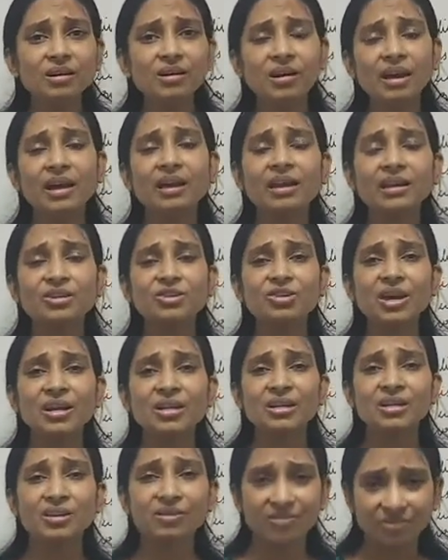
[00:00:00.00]
an
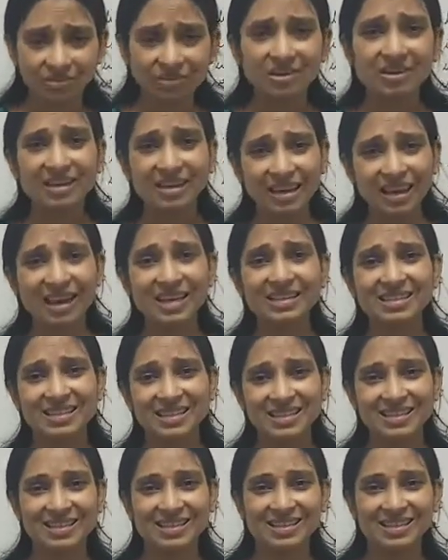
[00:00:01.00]
adjective?
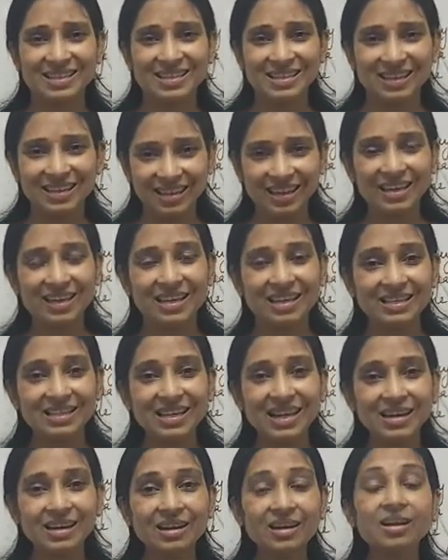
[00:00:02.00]
Yes. Is
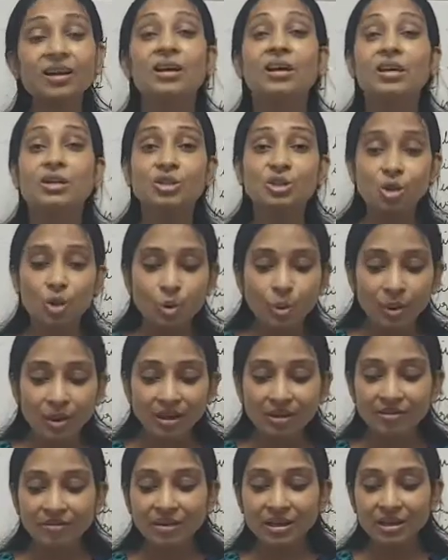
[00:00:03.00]
that clear? So
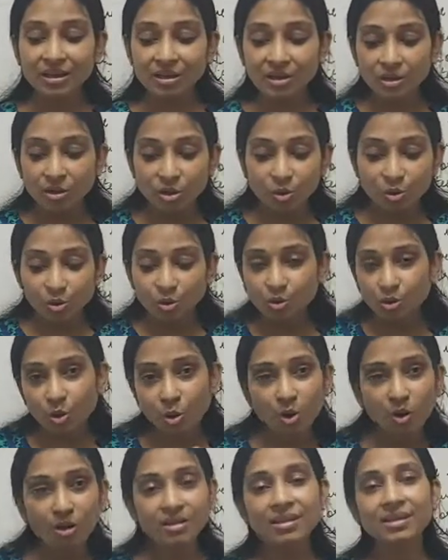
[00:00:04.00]
when we use
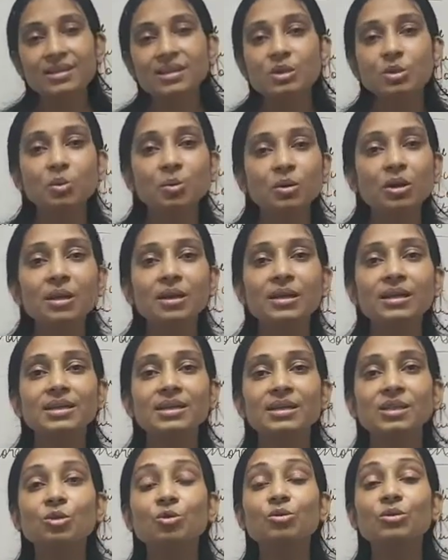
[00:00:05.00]
all these
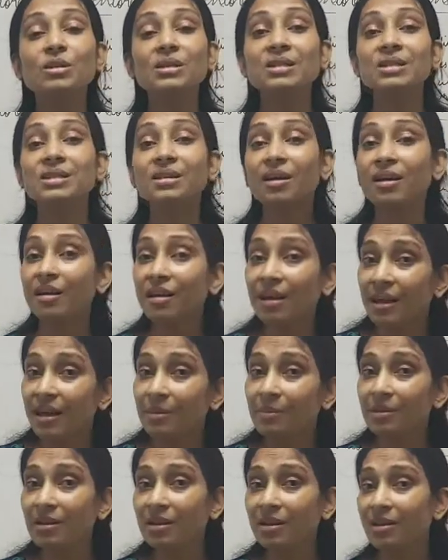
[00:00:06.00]
words to
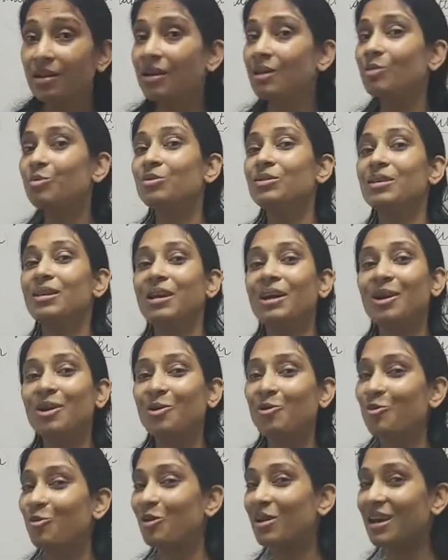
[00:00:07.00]
describe a noun, they are
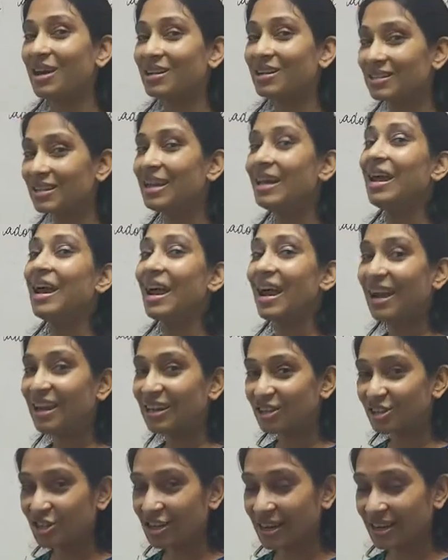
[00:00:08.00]
known as
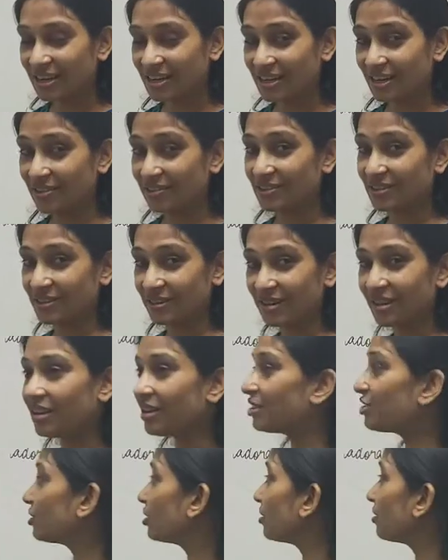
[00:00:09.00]
adjectives.
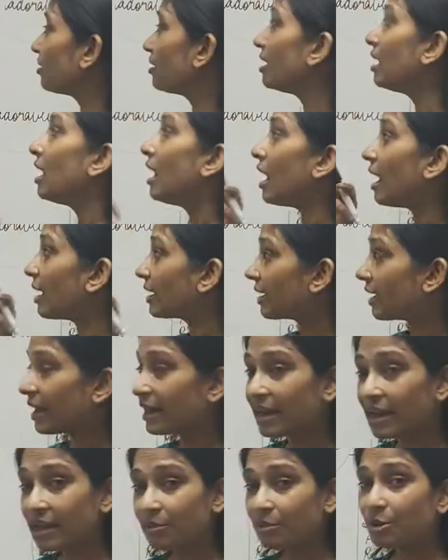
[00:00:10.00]
Clear, children?
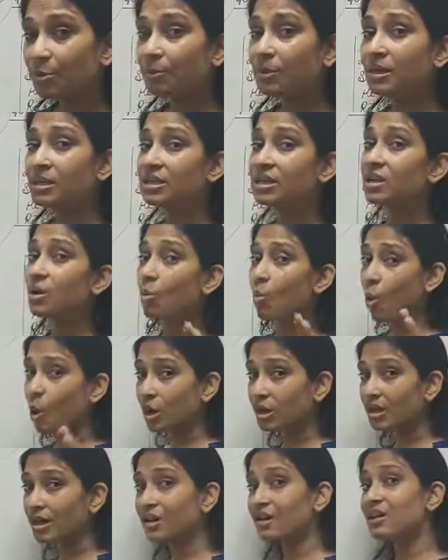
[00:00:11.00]
Again, I am repeating,
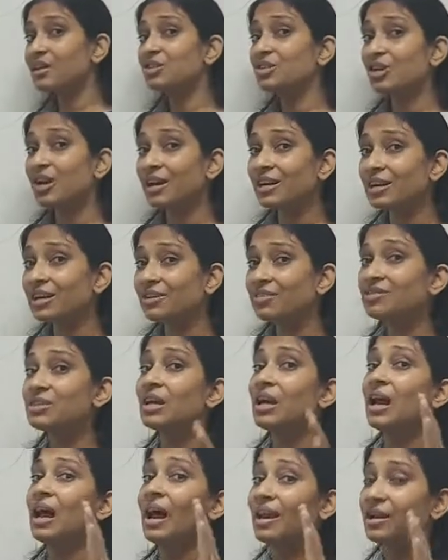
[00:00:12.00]
what are adjectives?
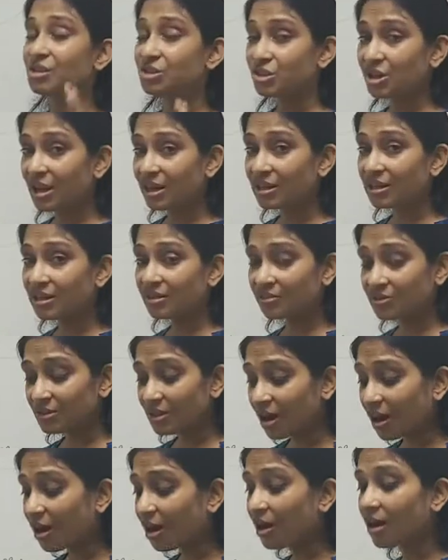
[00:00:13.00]
Adjectives
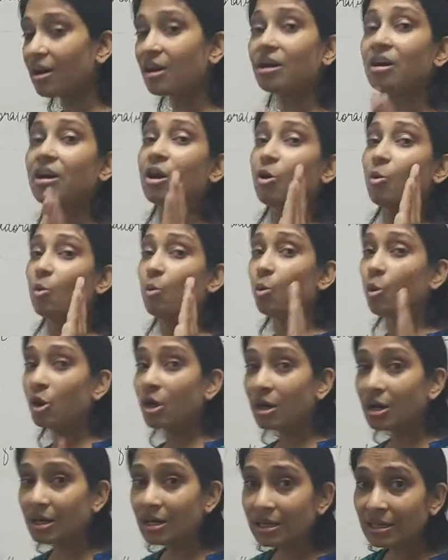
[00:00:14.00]
are
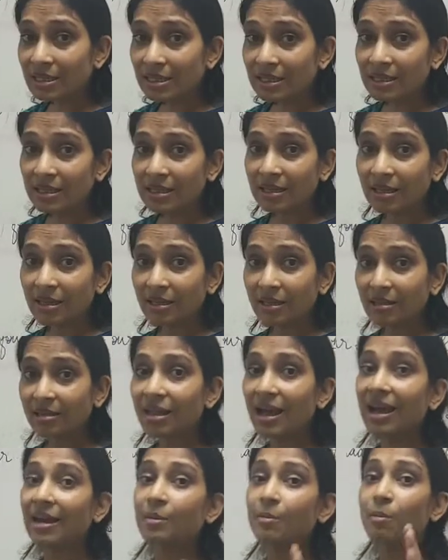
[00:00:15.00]
words
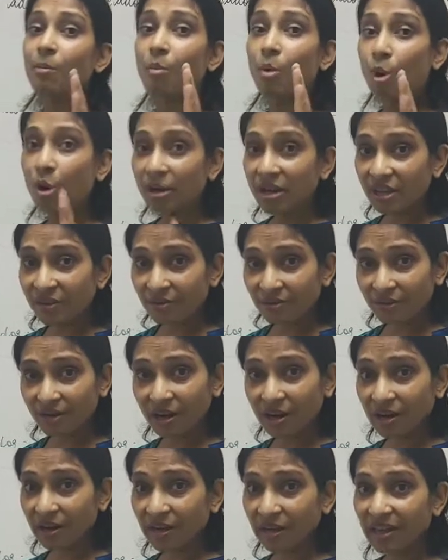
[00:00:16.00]
that
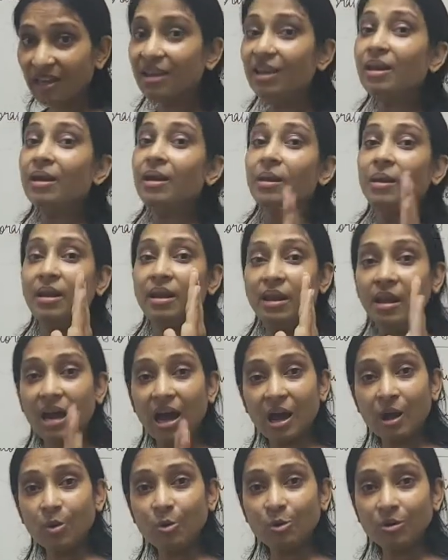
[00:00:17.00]
modify
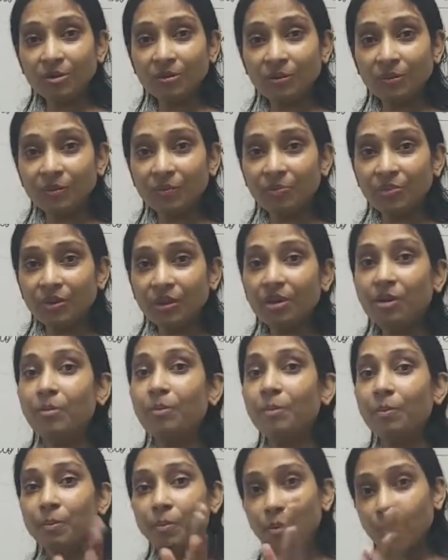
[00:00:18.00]
noun,
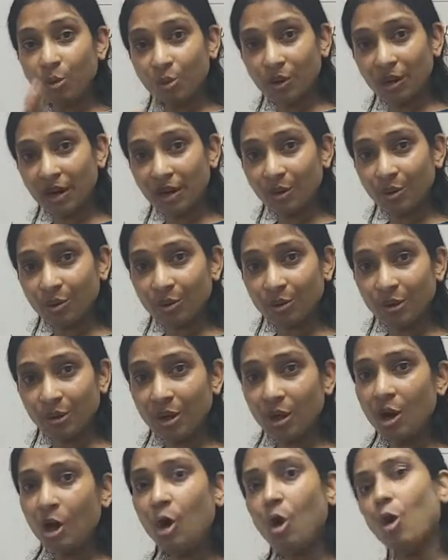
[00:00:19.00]
pronoun
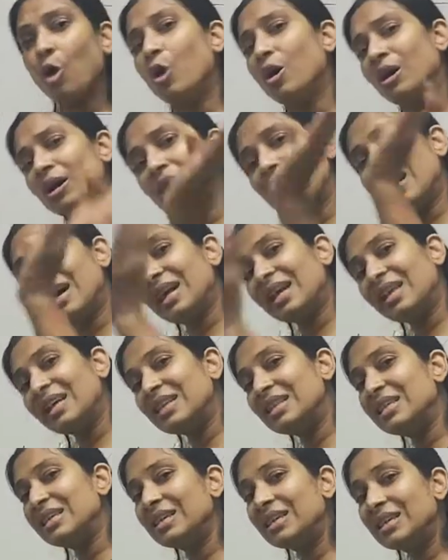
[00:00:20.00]
or
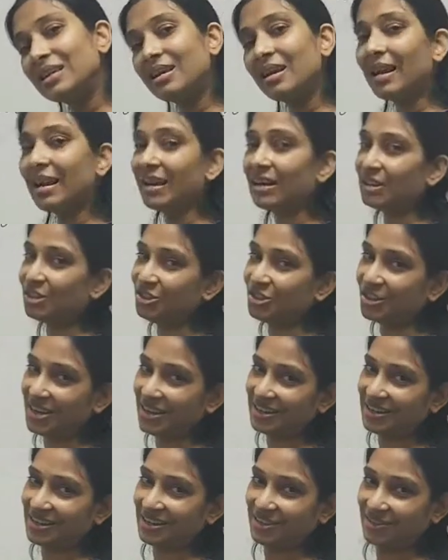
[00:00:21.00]
another
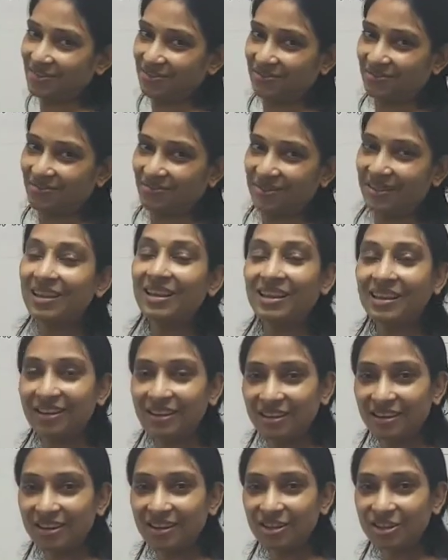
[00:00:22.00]
adjective.
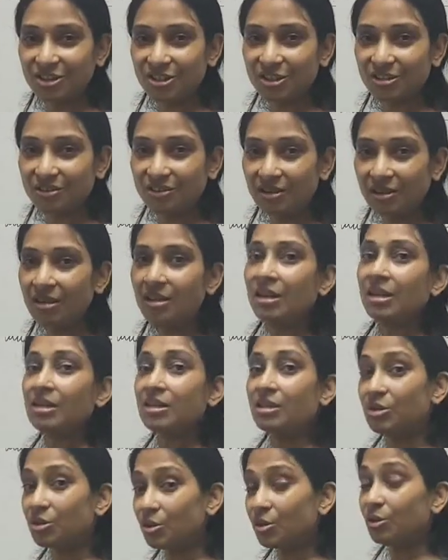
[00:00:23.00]
Clear, children?
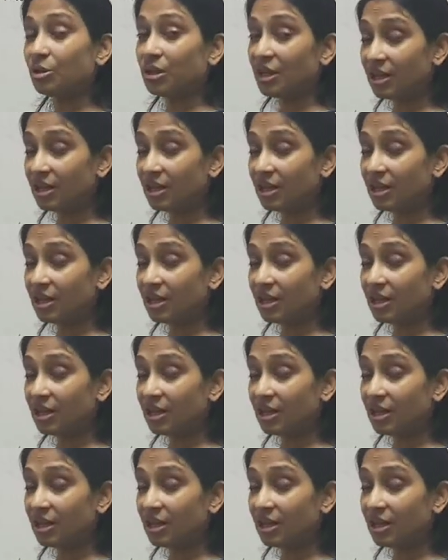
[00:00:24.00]
So they